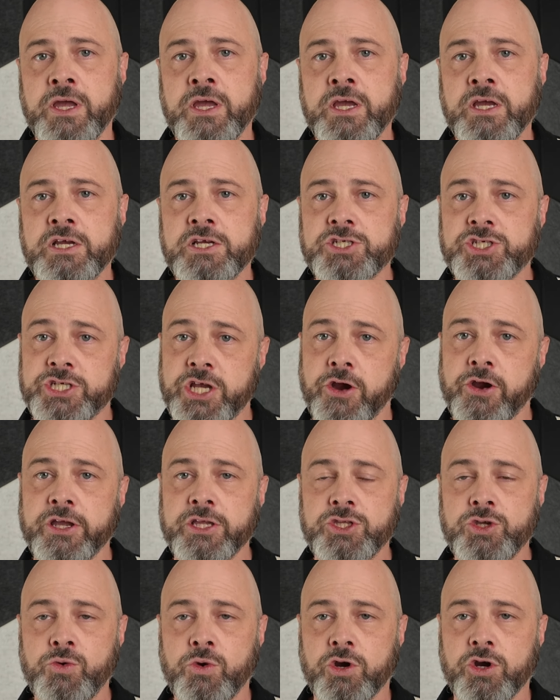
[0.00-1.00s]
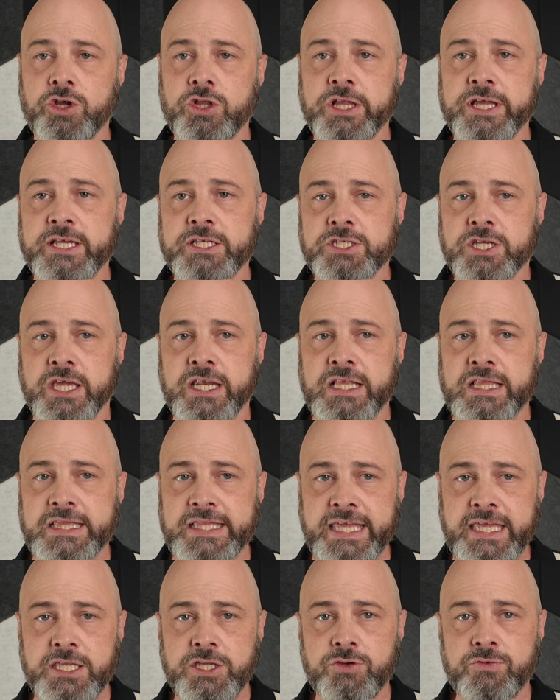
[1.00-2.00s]
Sharing too early is going to
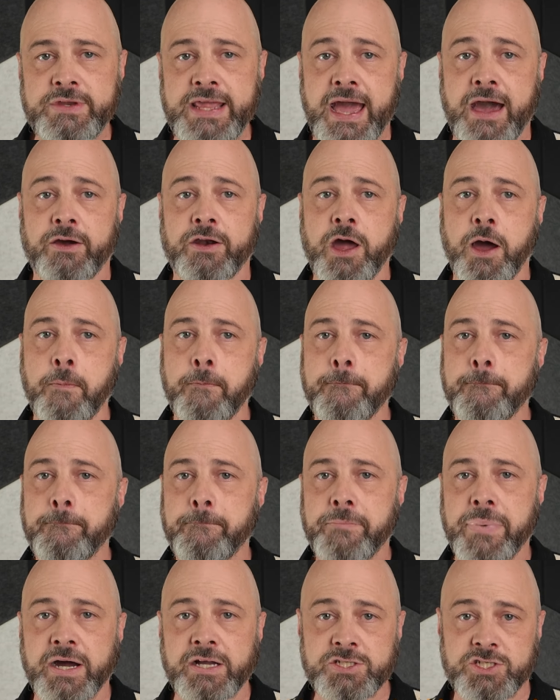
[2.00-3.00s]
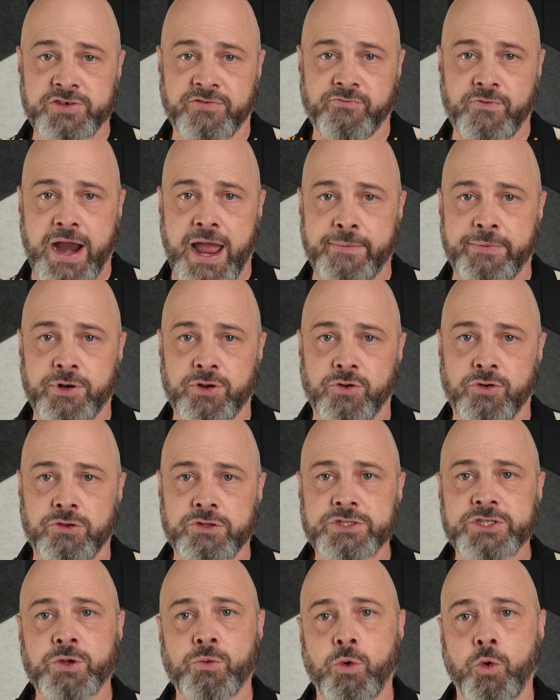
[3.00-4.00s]
lead you down a bunch of rabbit holes
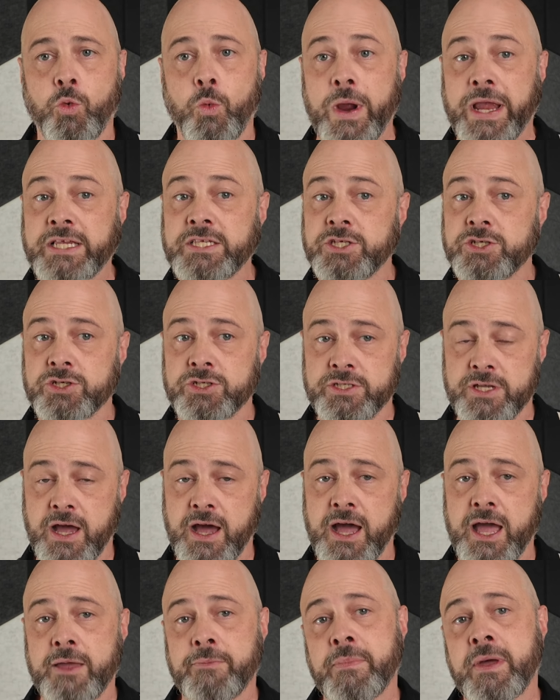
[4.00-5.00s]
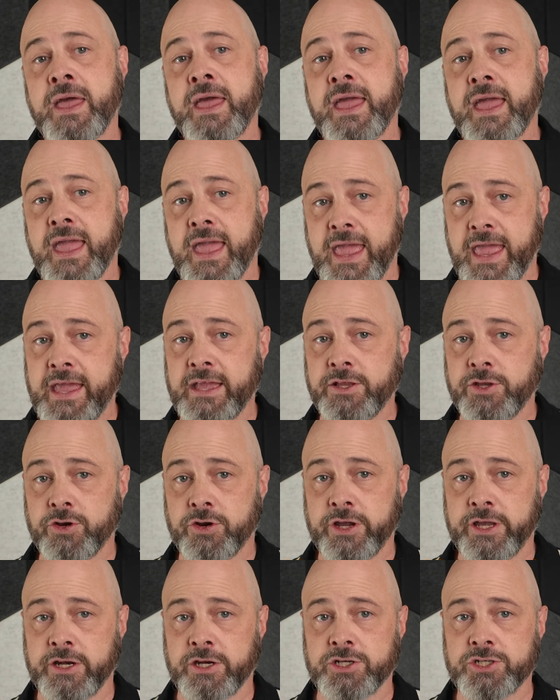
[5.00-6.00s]
that will waste your time and your
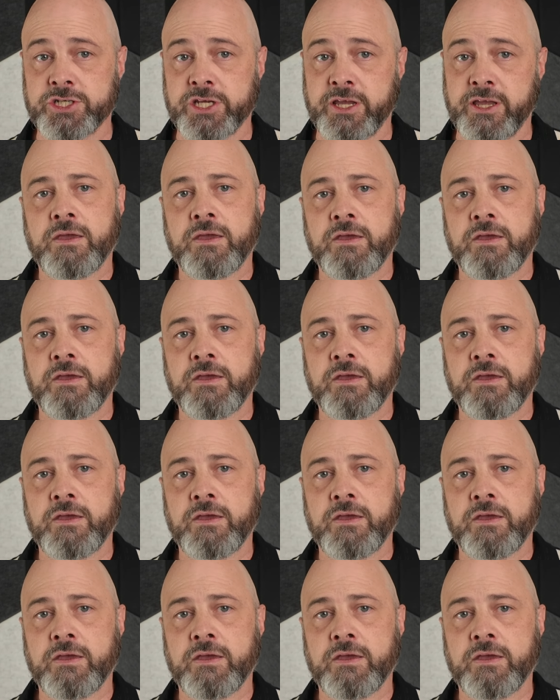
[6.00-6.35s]
energy.